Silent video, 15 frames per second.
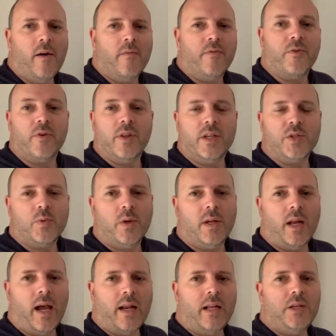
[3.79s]
For this
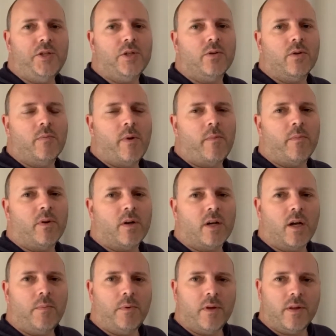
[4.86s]
one, I need you to remember a
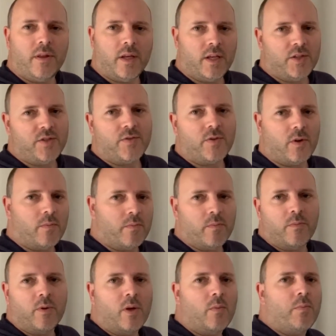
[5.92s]
couple of things from
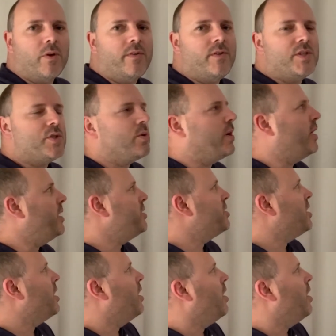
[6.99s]
previous grades.